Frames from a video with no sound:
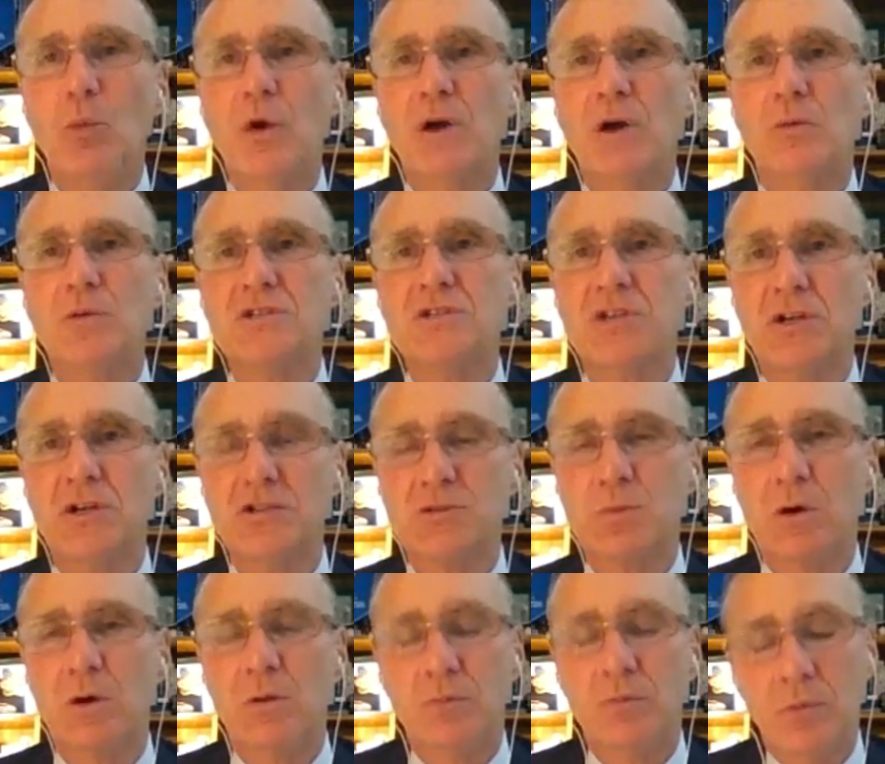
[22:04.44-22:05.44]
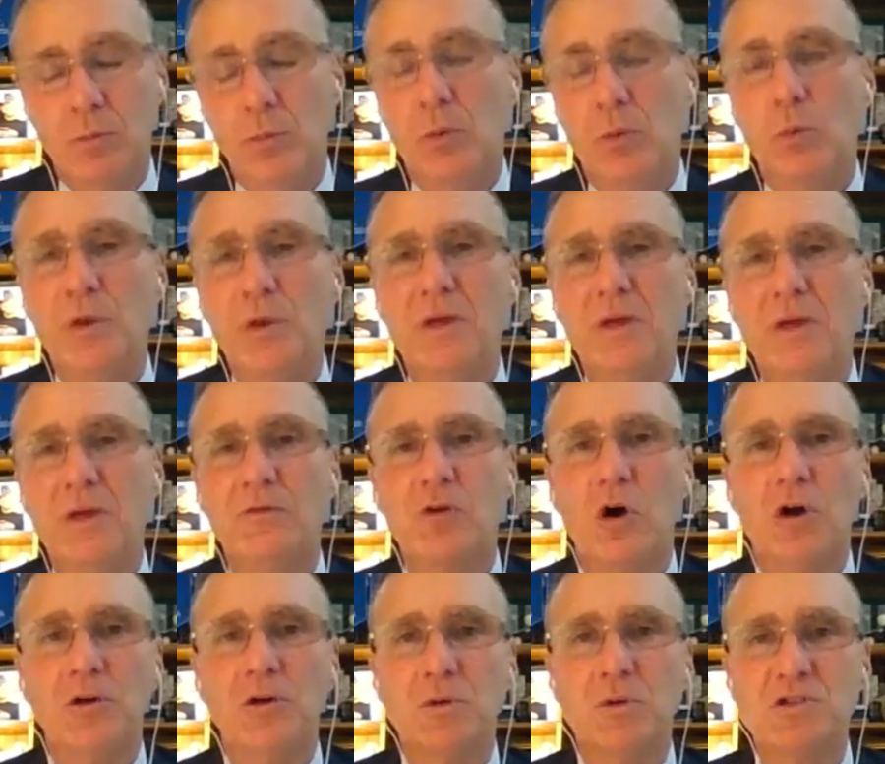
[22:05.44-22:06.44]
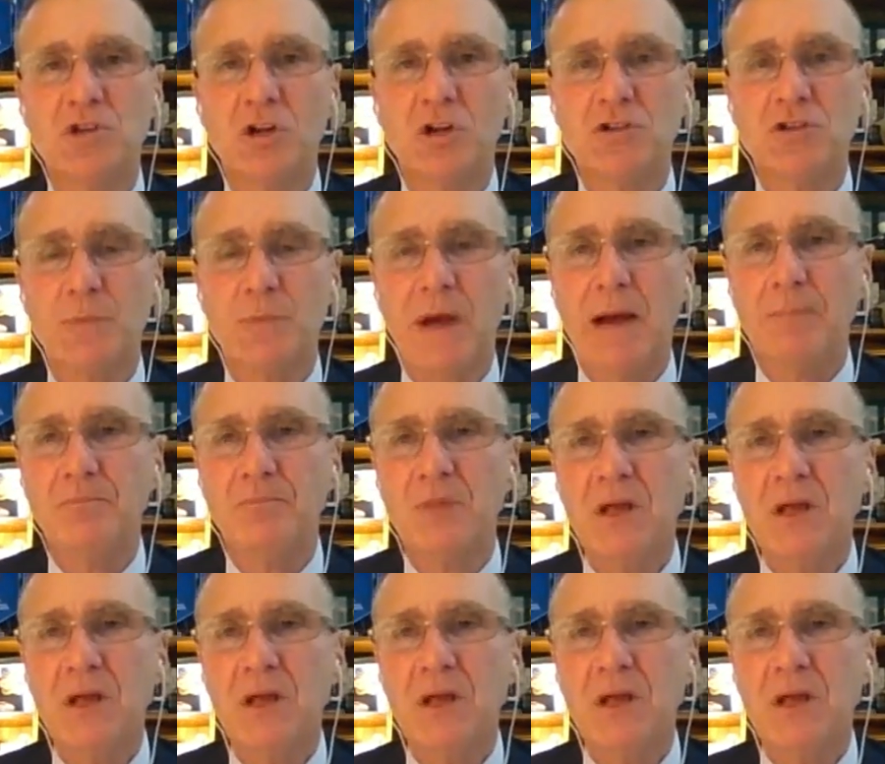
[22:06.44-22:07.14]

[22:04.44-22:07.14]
what we have called a results map.